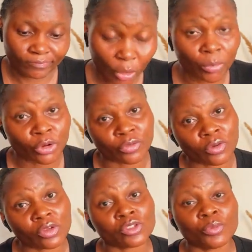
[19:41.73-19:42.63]
but of
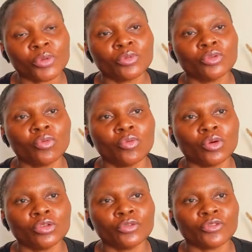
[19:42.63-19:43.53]
course some people don't
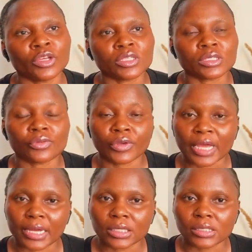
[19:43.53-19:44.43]
want to face
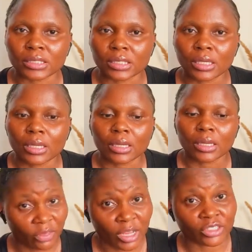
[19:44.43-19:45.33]
reality
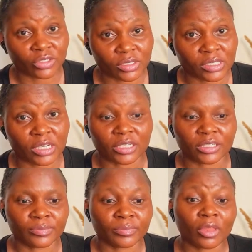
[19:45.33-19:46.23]
that's just sad
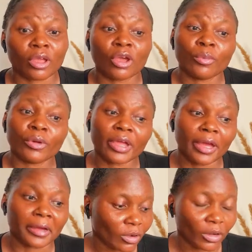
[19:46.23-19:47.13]
but
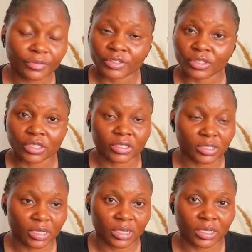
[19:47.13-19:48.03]
yeah all i've just got to
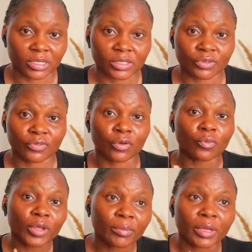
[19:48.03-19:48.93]
say is for
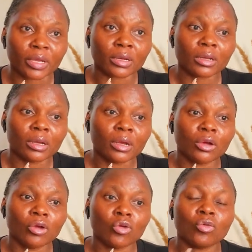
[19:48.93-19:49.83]
women
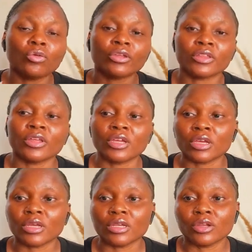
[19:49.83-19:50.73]
who
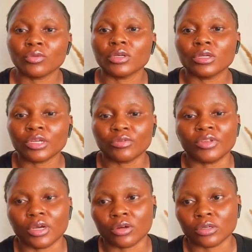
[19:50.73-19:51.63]
think they want to leave
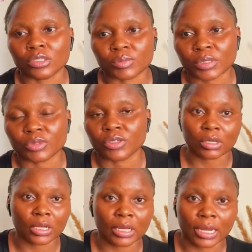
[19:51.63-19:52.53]
their husband because
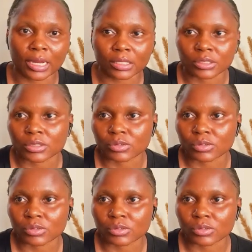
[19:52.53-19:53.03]
they had a,